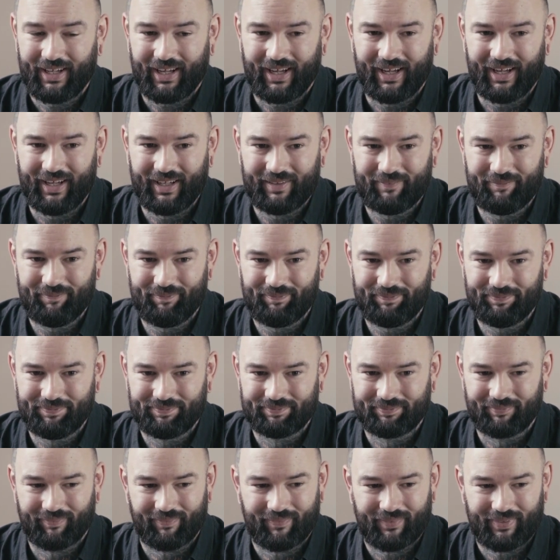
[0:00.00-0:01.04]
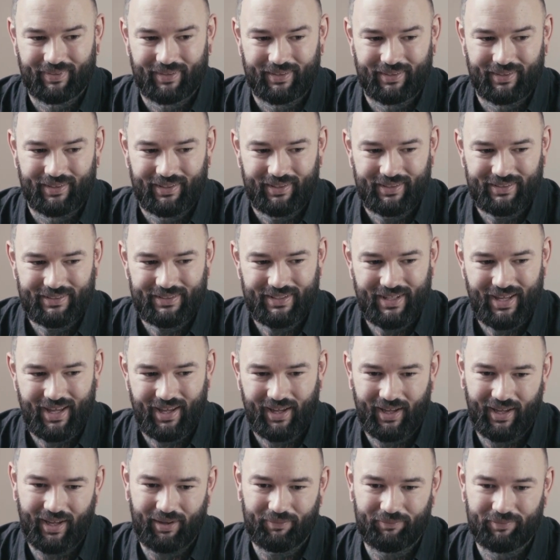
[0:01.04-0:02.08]

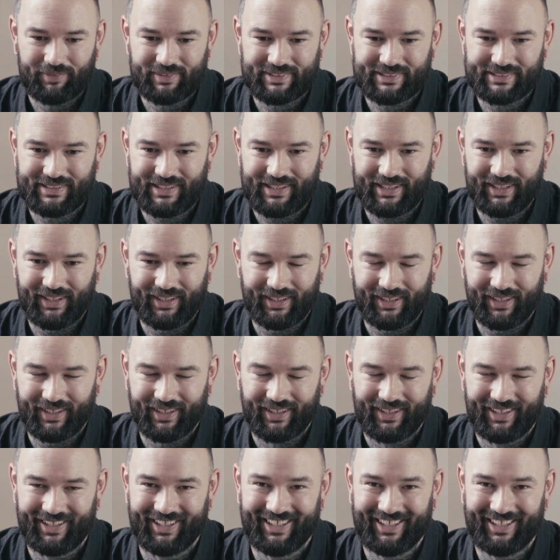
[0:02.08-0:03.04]
We'll see.